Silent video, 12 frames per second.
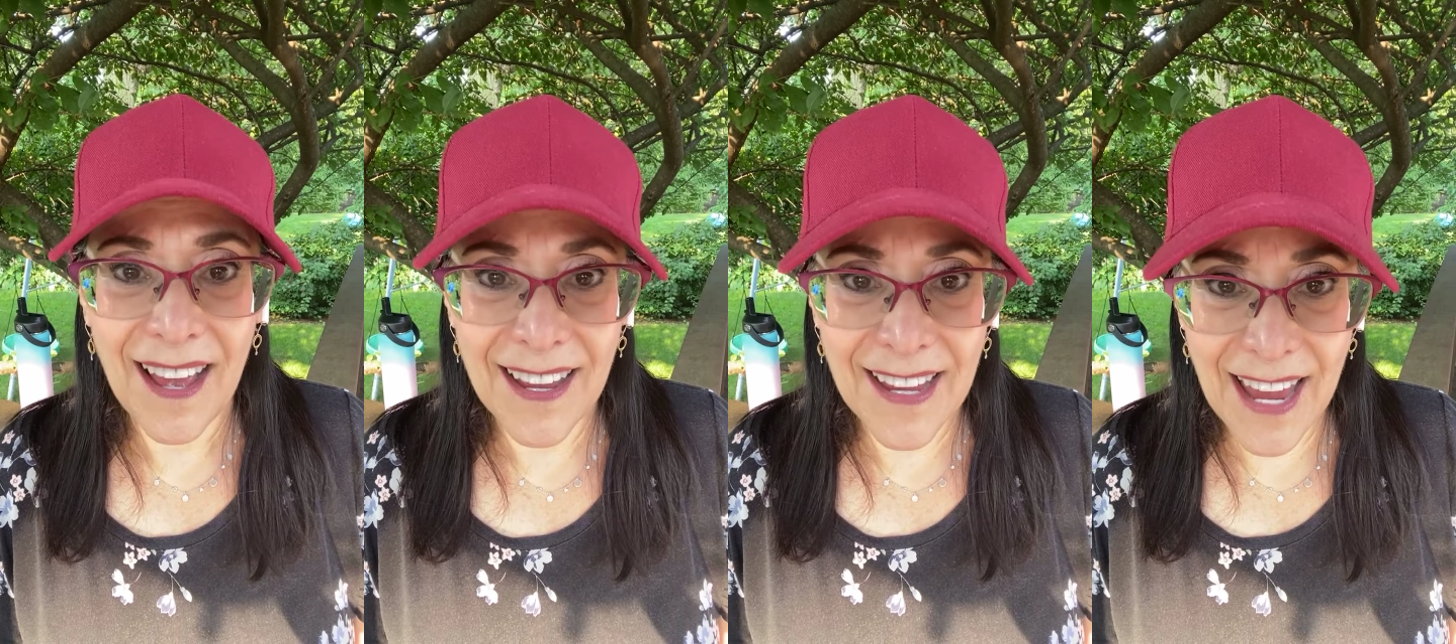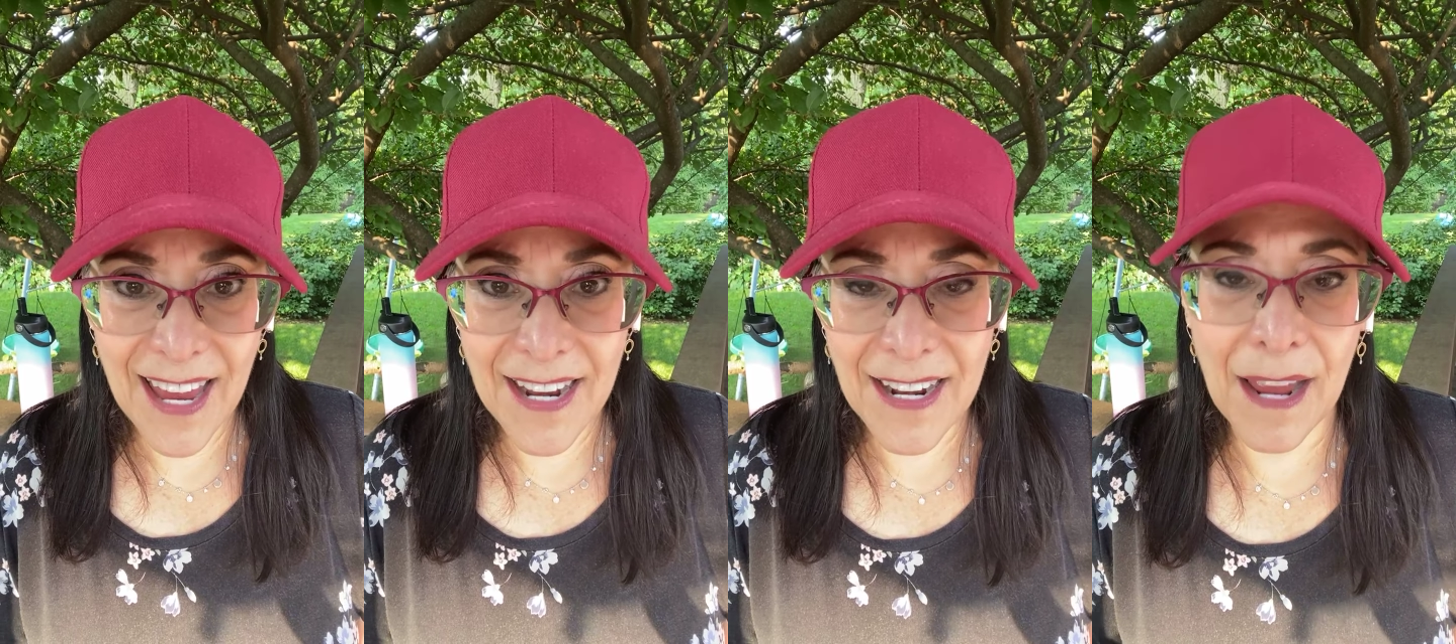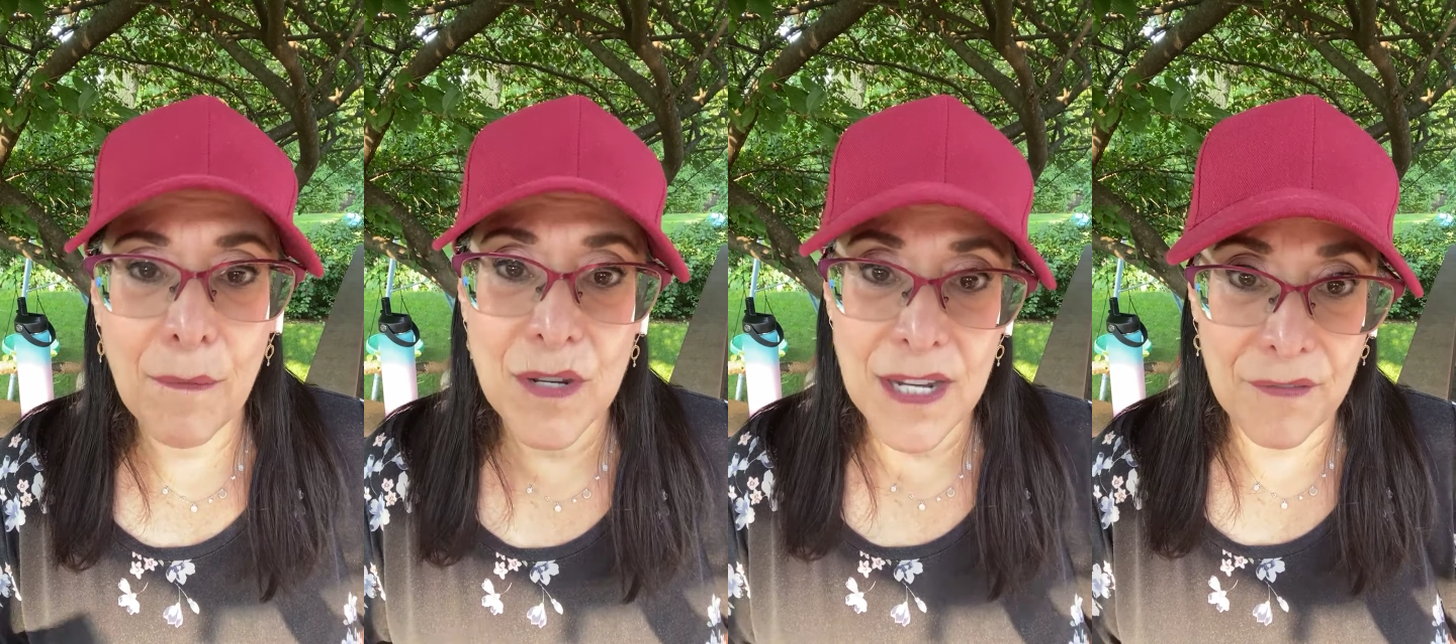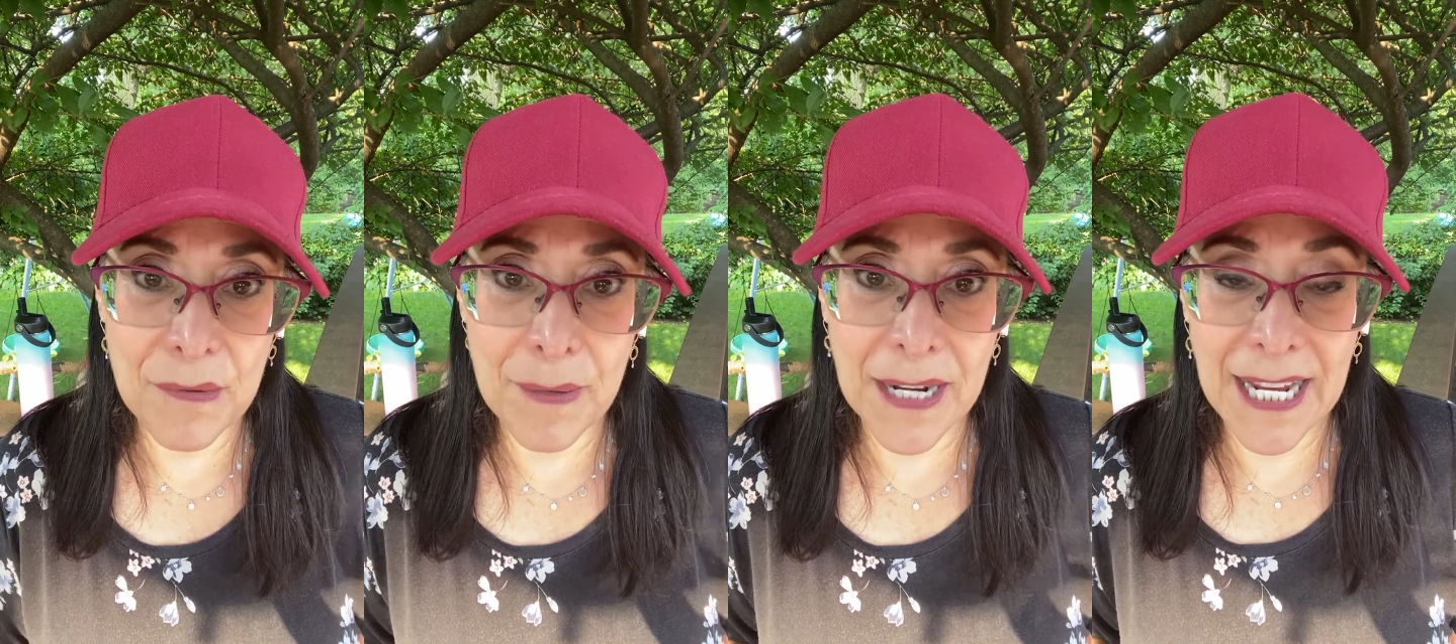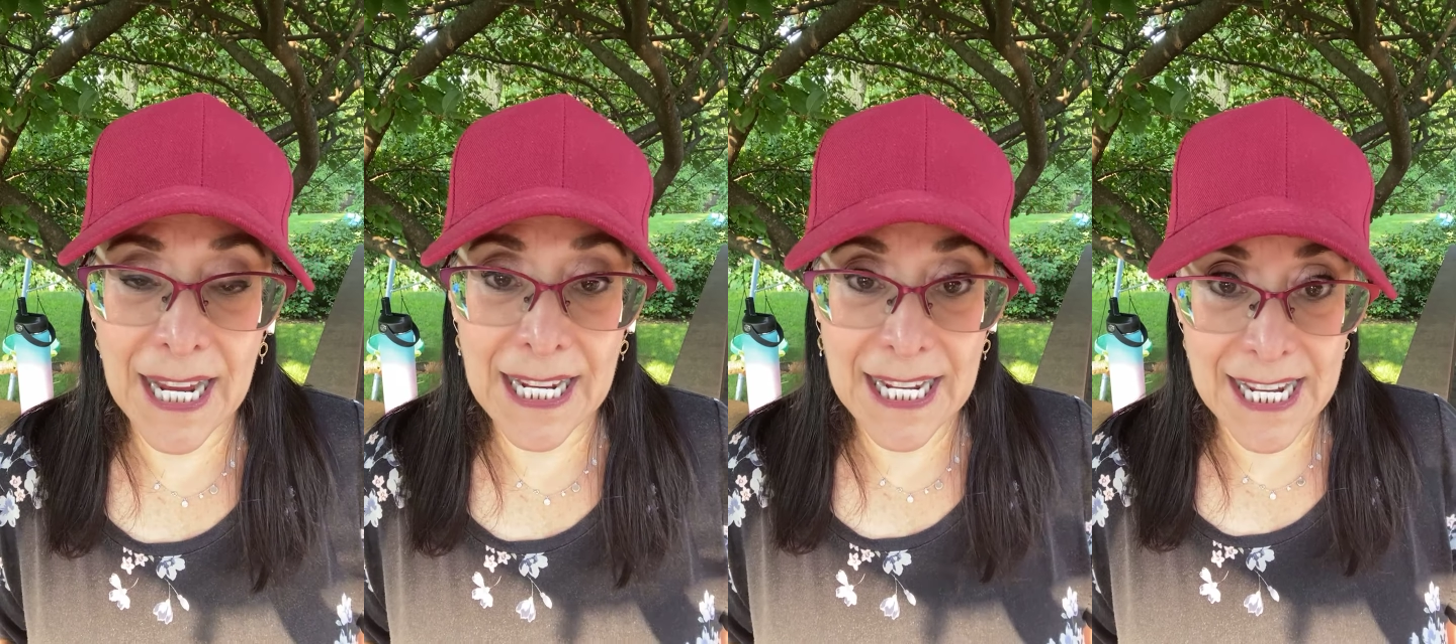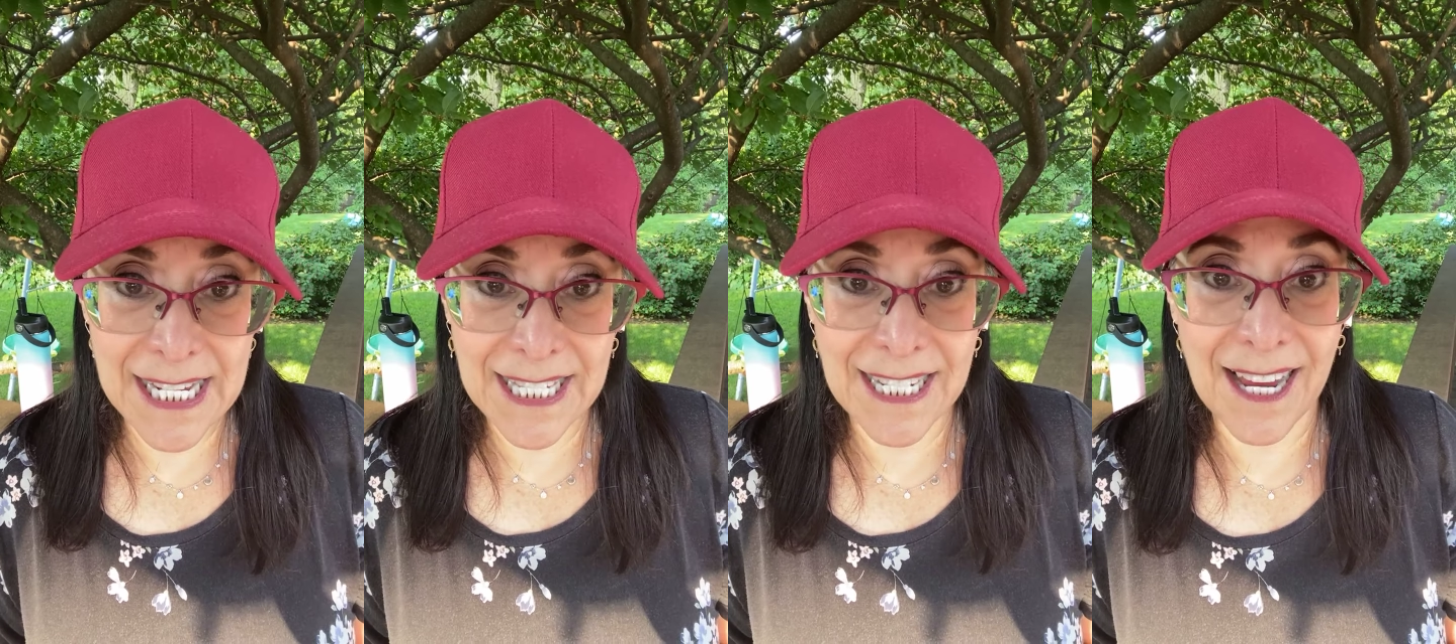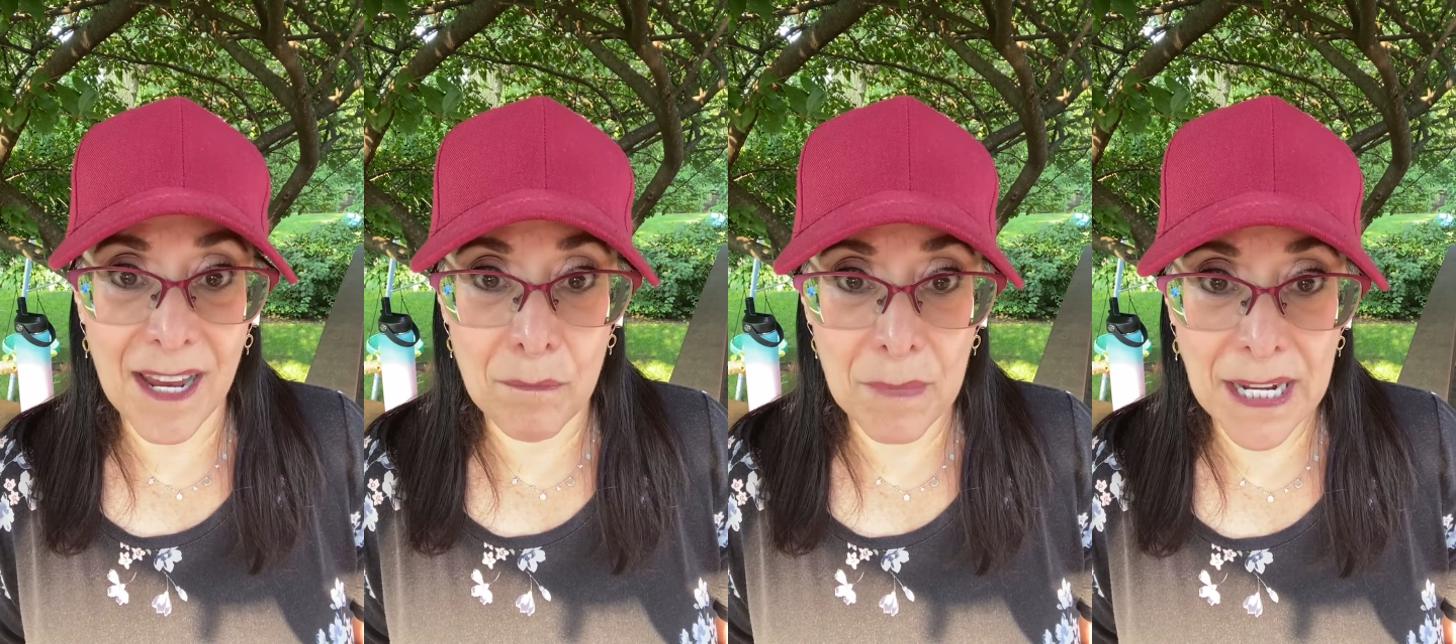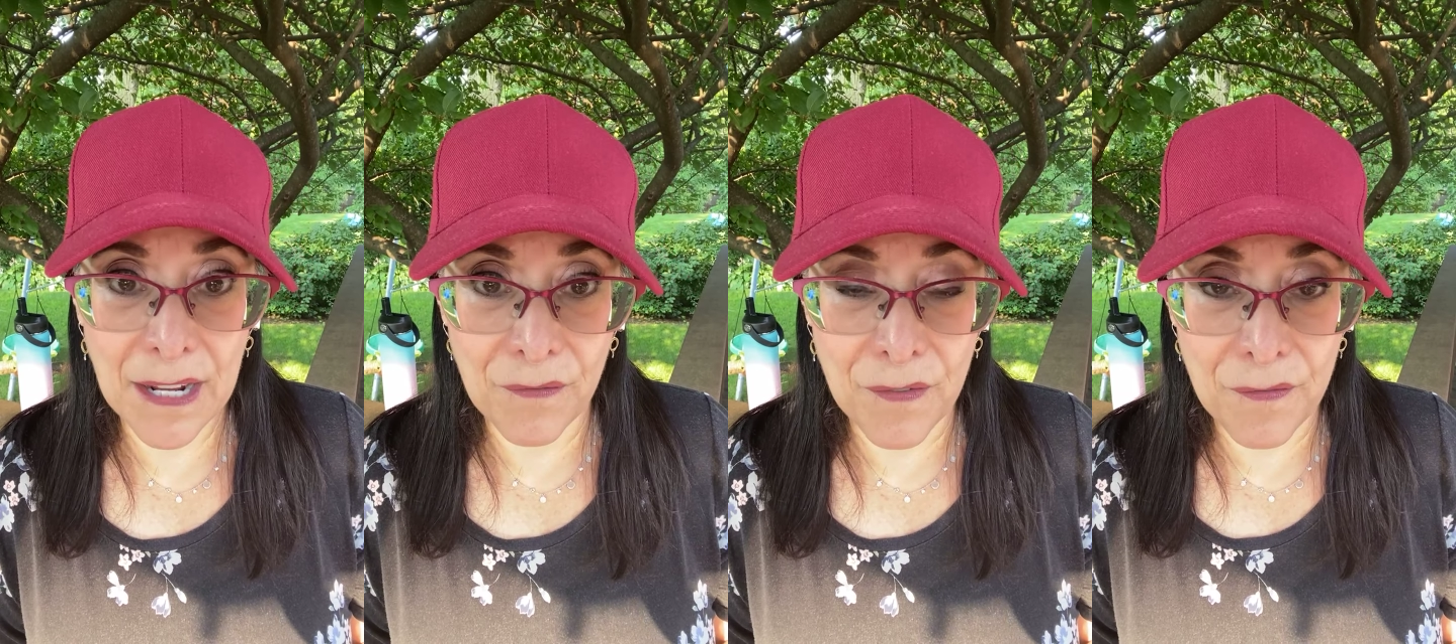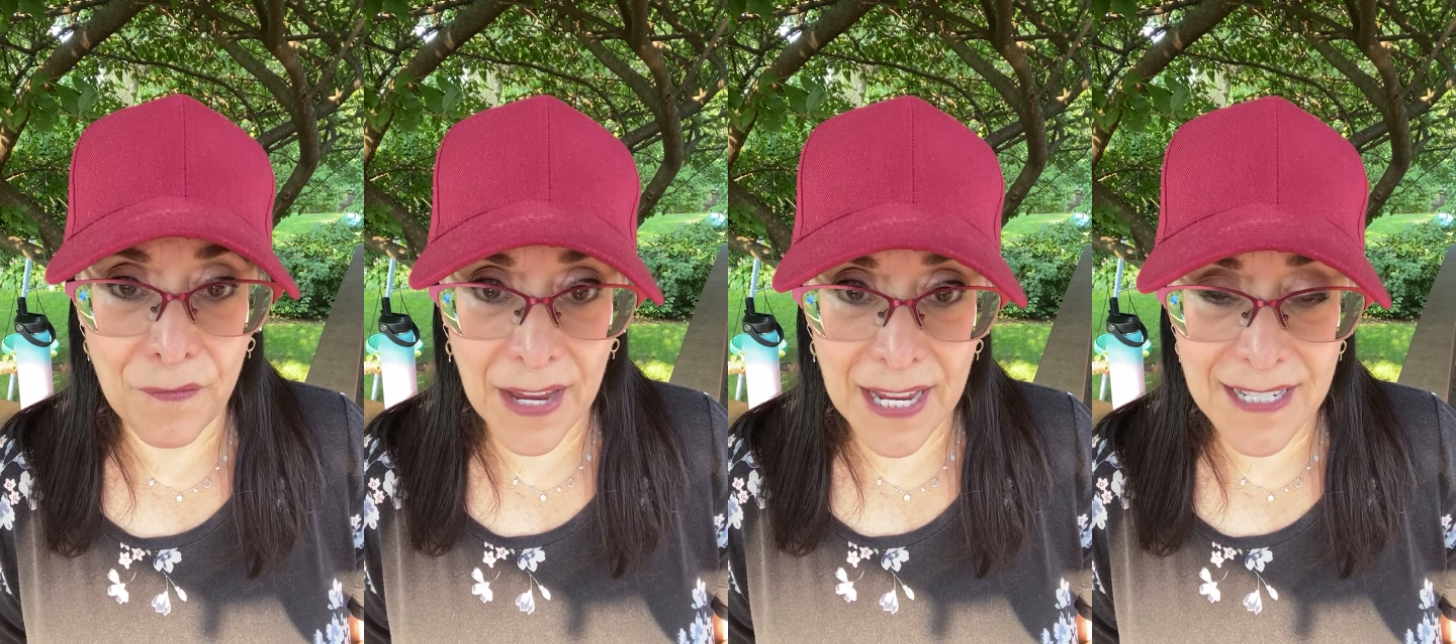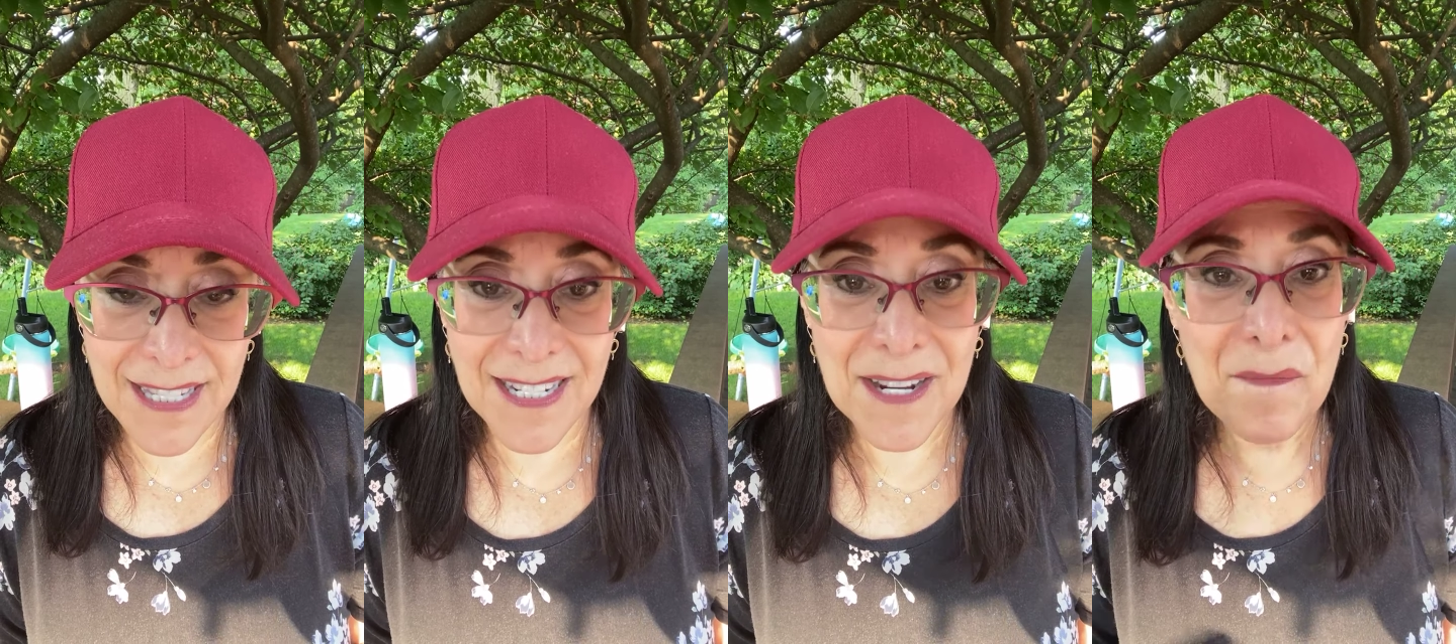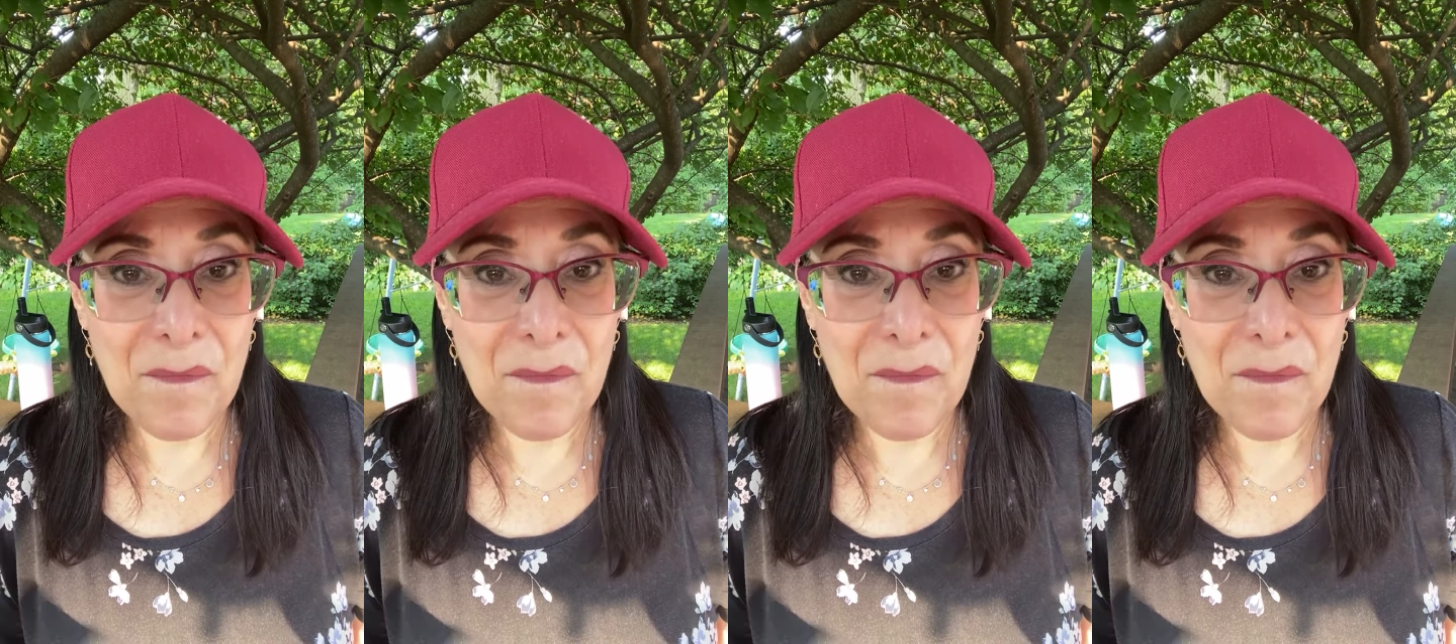Again, I wish everybody an easy and meaningful fast.